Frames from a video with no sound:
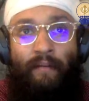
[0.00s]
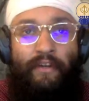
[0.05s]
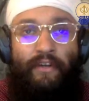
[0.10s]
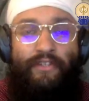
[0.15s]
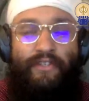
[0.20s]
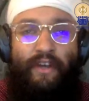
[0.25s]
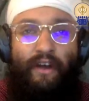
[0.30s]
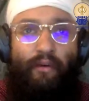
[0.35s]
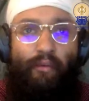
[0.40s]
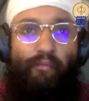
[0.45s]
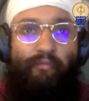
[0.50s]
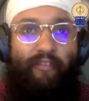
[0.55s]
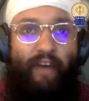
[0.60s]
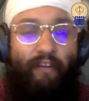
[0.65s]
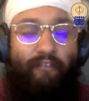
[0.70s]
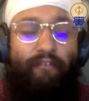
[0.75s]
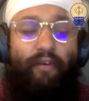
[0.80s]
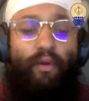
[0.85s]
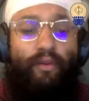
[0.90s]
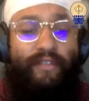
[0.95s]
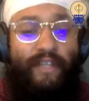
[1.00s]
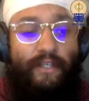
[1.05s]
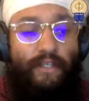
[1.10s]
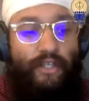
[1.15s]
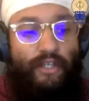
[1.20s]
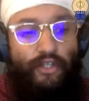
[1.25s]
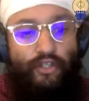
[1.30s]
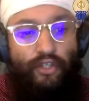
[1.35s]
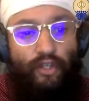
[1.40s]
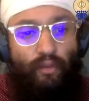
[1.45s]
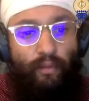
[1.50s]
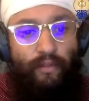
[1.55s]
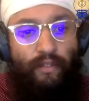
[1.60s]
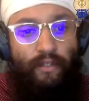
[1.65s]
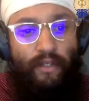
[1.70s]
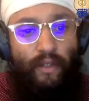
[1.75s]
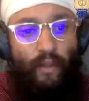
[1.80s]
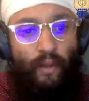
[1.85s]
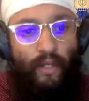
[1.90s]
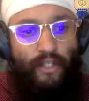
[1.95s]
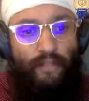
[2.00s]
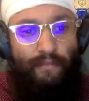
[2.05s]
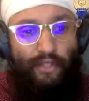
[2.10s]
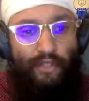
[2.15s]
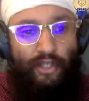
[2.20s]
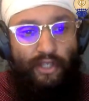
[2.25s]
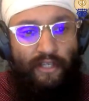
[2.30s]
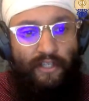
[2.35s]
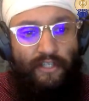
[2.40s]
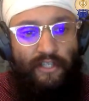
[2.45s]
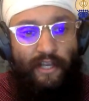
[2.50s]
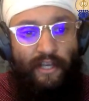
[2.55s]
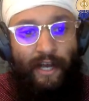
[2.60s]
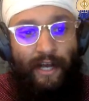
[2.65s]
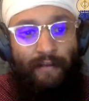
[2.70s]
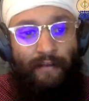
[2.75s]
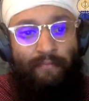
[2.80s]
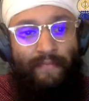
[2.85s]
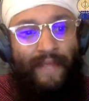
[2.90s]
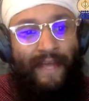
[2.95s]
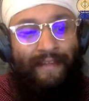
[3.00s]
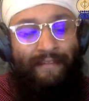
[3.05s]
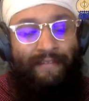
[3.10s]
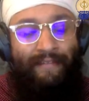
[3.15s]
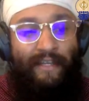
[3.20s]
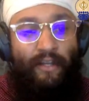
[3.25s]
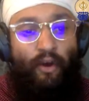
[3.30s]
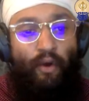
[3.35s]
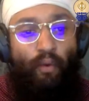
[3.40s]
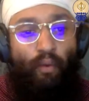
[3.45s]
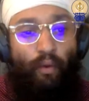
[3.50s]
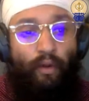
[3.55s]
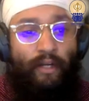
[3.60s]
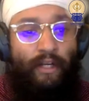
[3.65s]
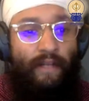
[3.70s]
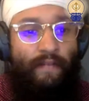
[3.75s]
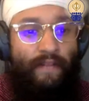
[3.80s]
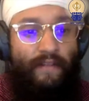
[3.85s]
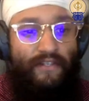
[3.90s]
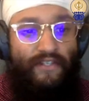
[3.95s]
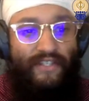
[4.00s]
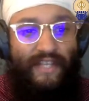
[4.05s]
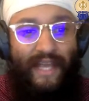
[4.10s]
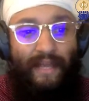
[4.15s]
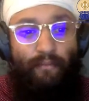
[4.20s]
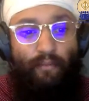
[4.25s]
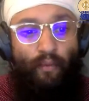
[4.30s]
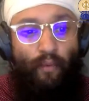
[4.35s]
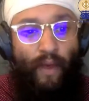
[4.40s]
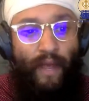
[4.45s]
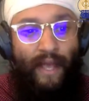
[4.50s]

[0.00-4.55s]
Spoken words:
There's a voltage issue with the US machines, that they don't work in the same